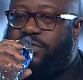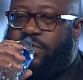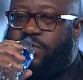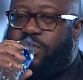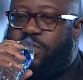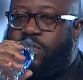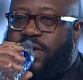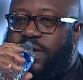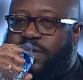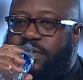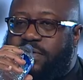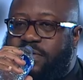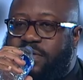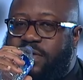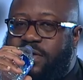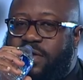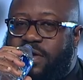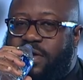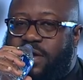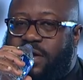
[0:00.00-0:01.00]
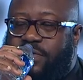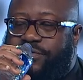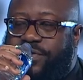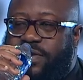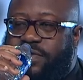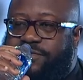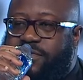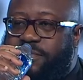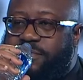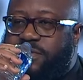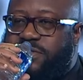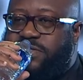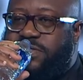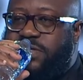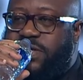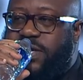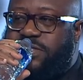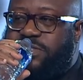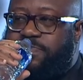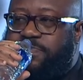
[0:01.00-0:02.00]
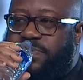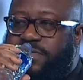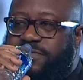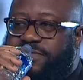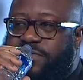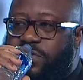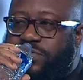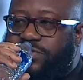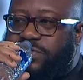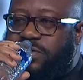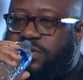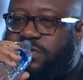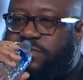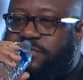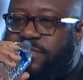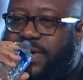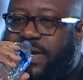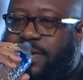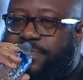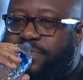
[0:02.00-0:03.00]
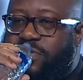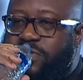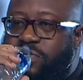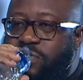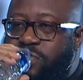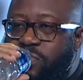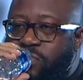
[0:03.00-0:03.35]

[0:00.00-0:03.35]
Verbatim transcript: real quick. I'm reading from the CSB version of the Bible.